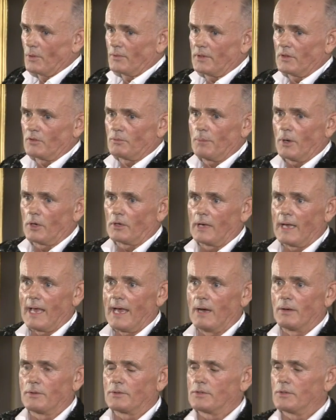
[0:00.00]
this bottle
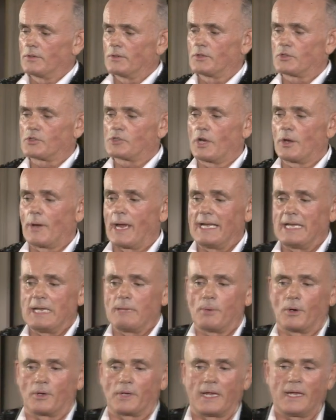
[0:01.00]
out to show
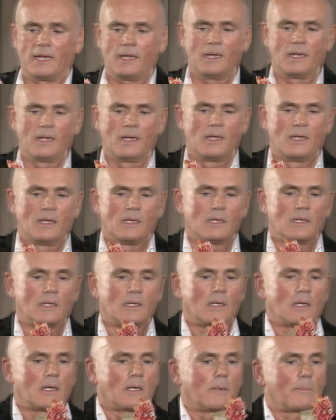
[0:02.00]
anybody
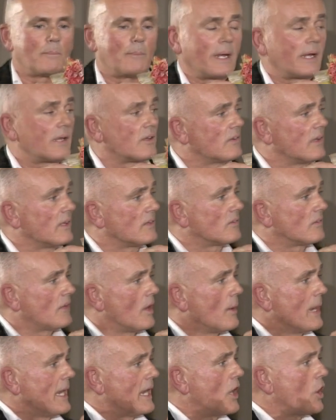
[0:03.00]
because it's so
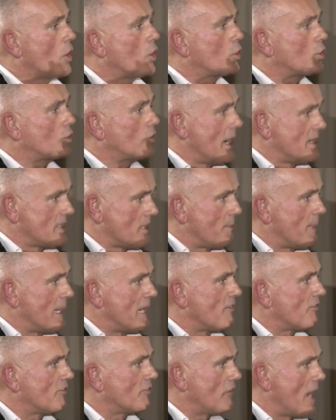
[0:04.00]
incredibly
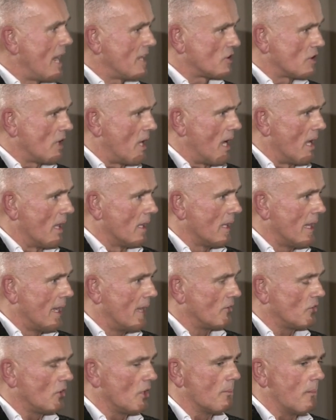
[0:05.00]
fragile,
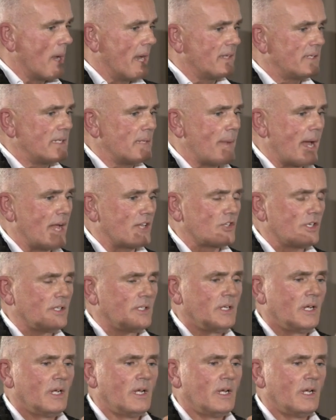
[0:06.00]
as you might imagine.